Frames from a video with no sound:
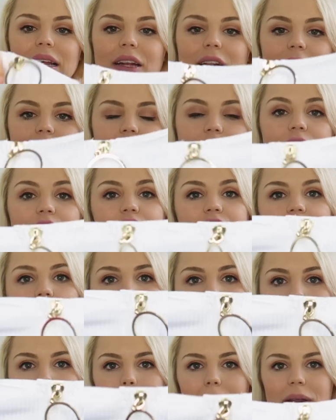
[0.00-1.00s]
little
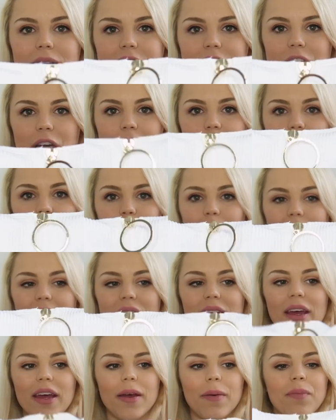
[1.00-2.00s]
top to go
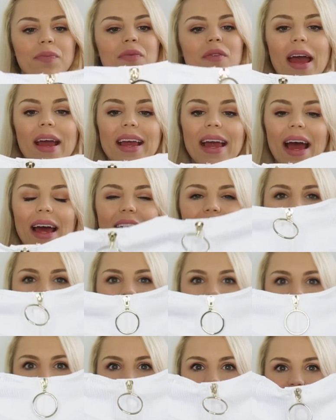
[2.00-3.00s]
with it. Again, I
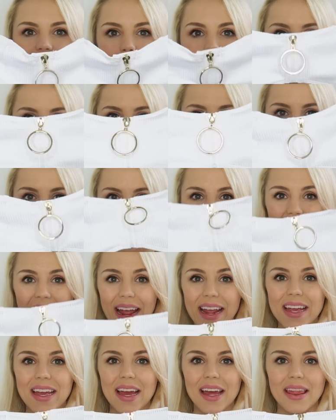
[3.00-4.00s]
sized up. I got an
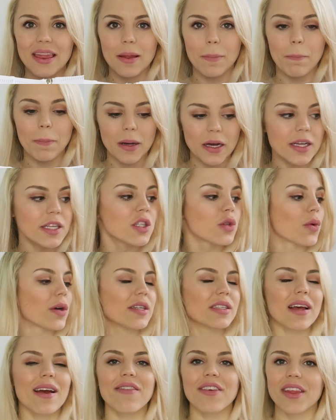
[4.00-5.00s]
8 in the bust,
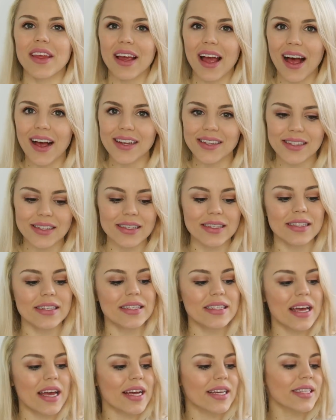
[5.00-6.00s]
whereas everything else is a
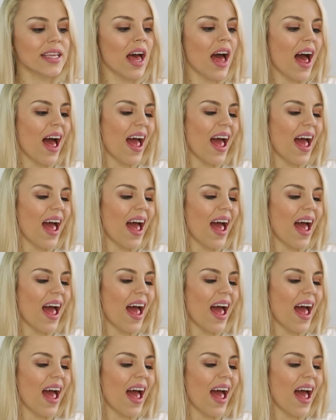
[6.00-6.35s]
6.